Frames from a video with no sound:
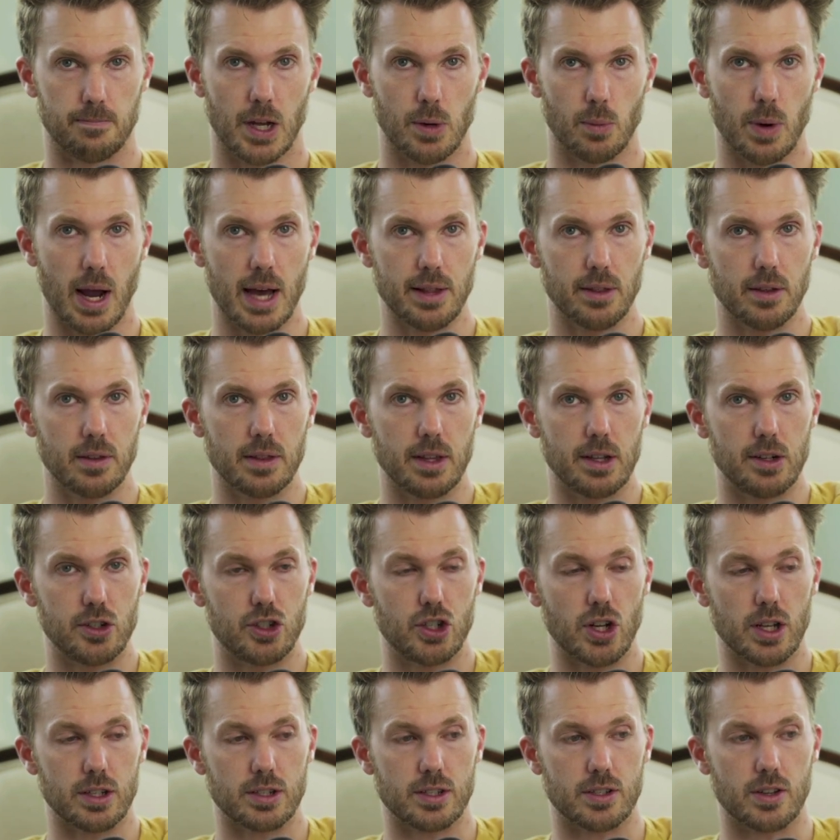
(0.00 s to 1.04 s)
And rather than
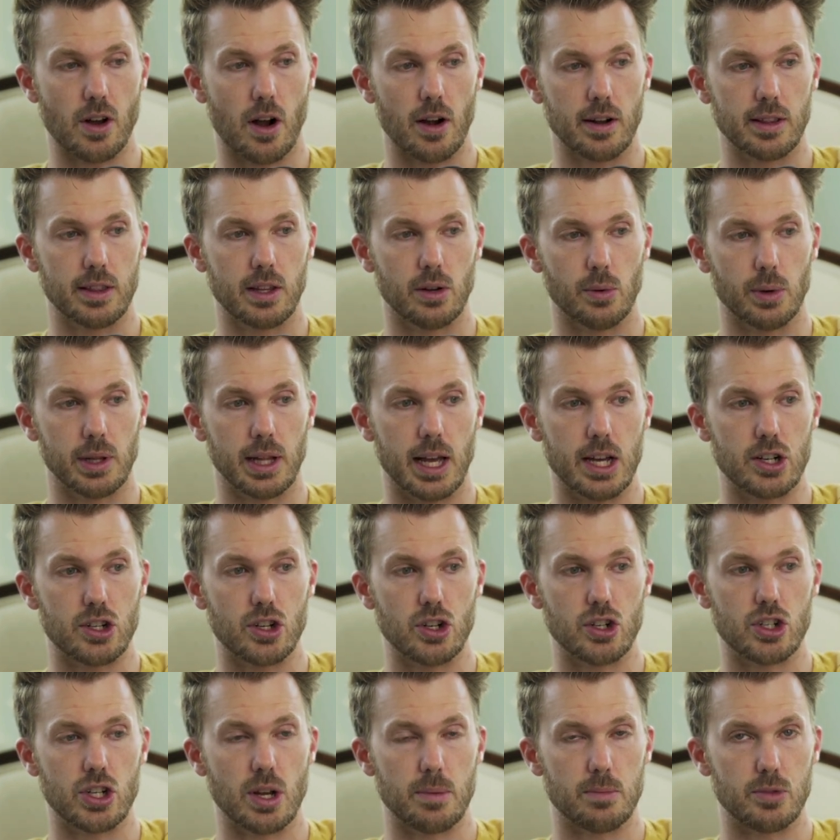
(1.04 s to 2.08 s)
just starting their
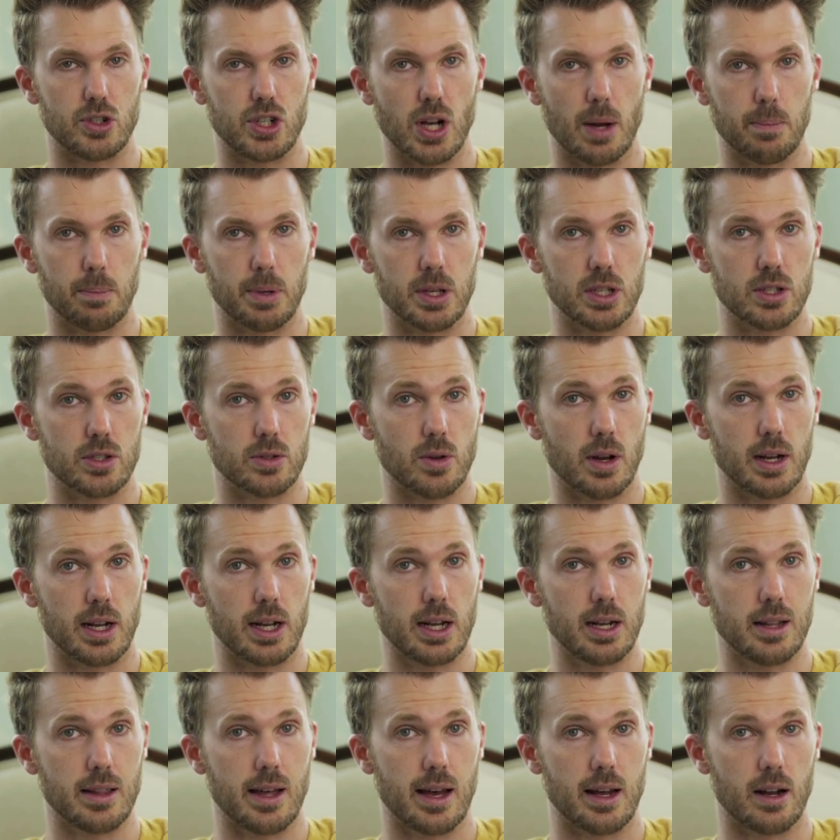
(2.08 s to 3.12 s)
relationship jumping straight
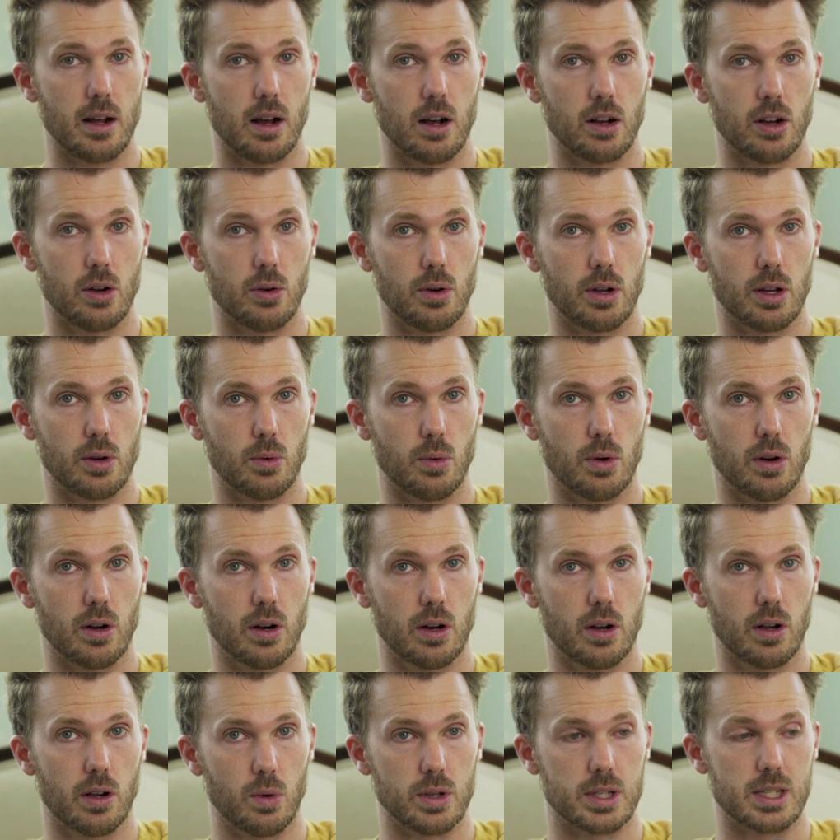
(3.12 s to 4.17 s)
into that ongoing
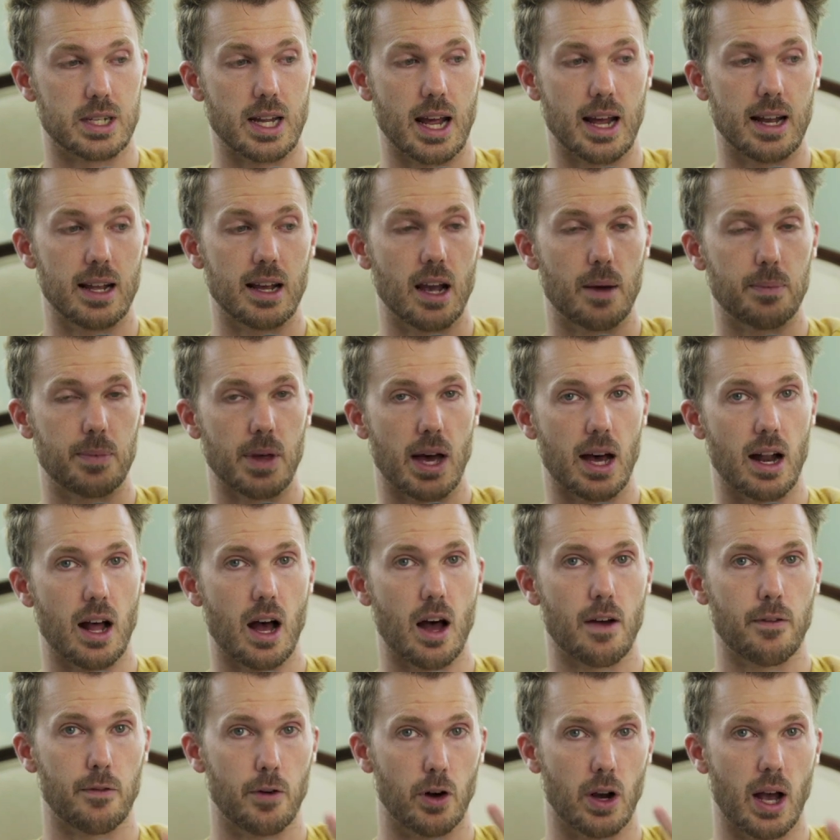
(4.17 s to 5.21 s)
work, we're standing up that
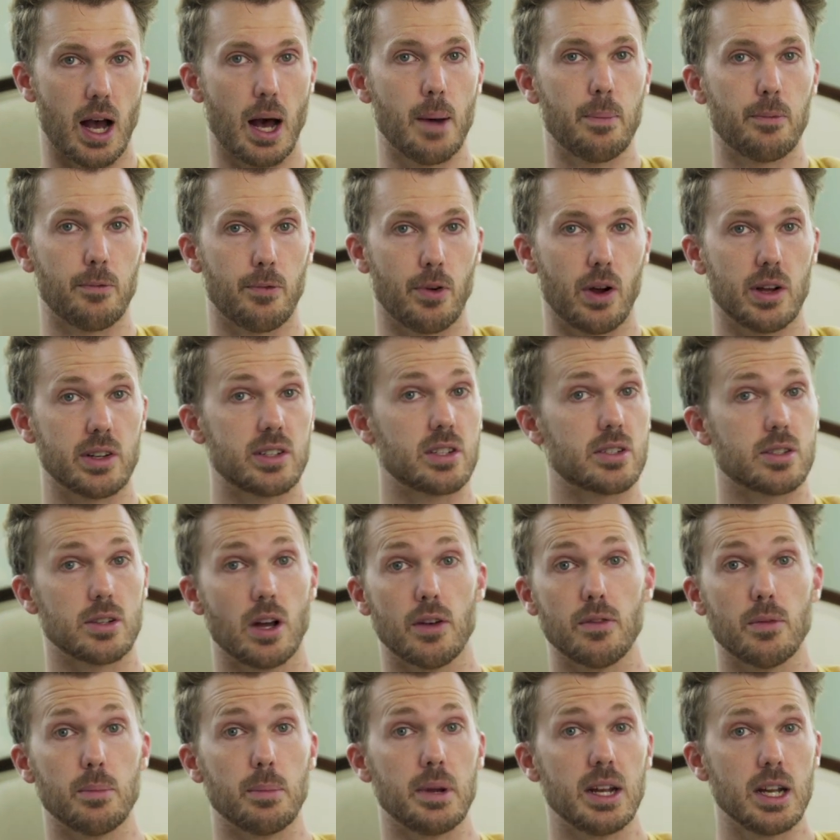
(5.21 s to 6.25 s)
offer upfront to
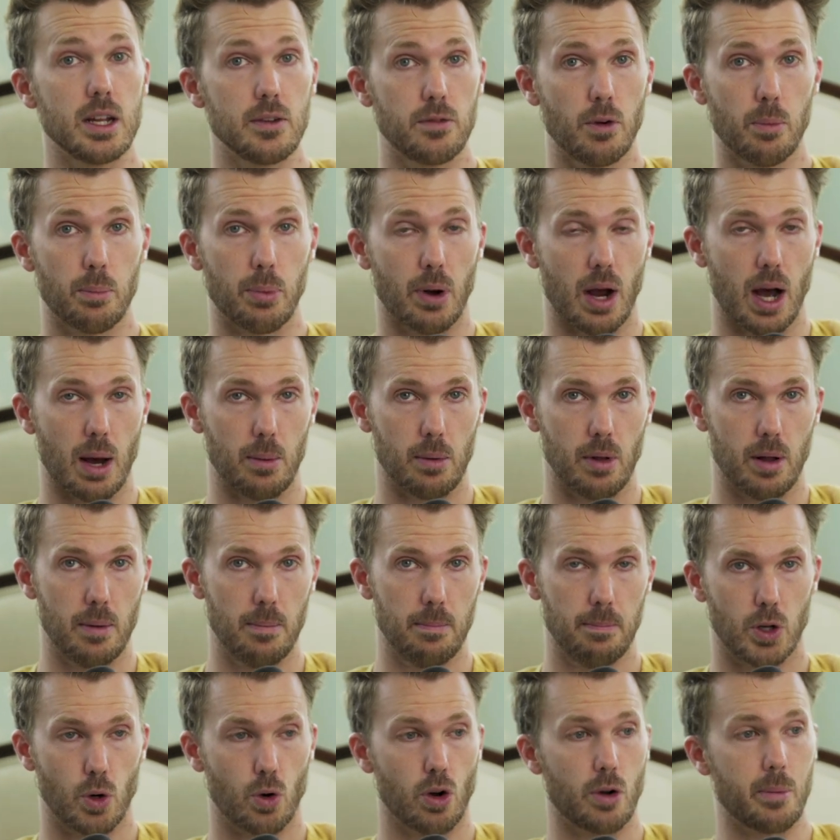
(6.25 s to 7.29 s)
solve a meaningful
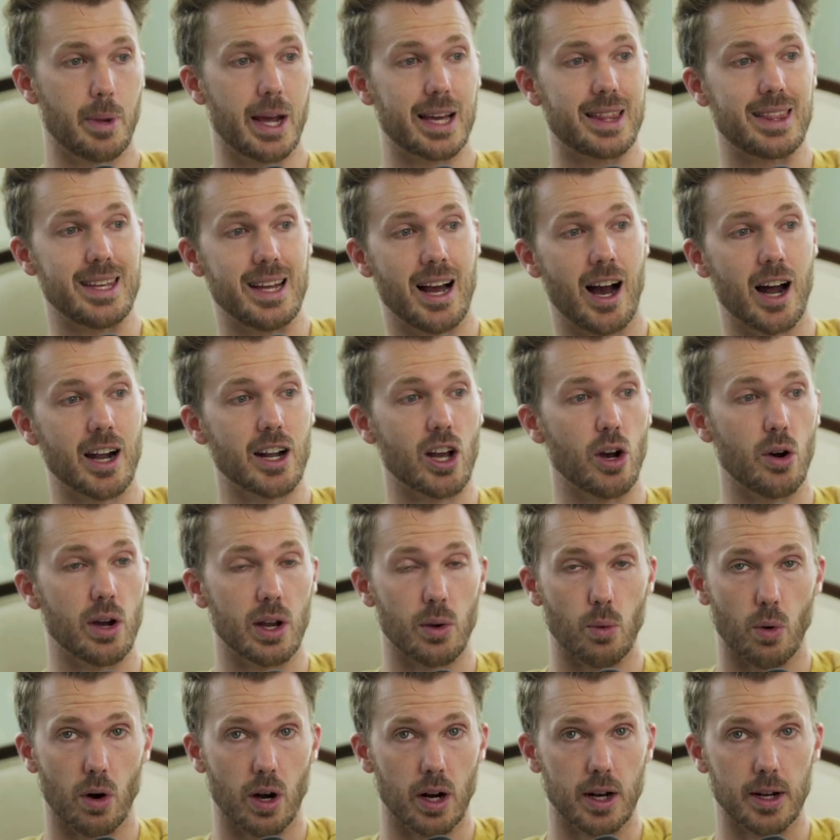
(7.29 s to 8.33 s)
problem in order to make the
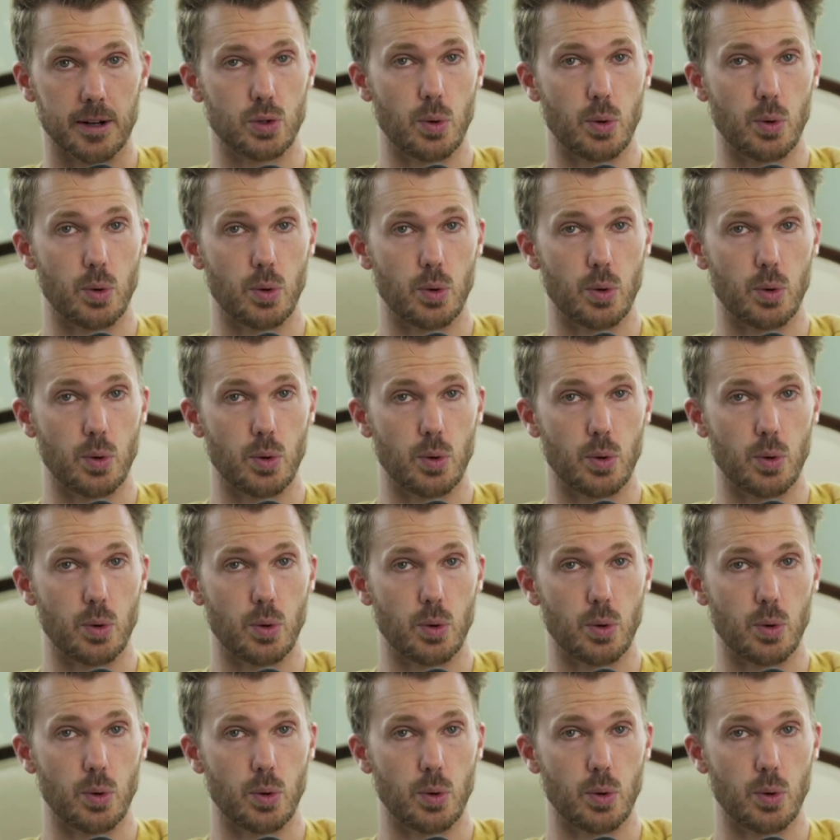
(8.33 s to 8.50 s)
ongoing work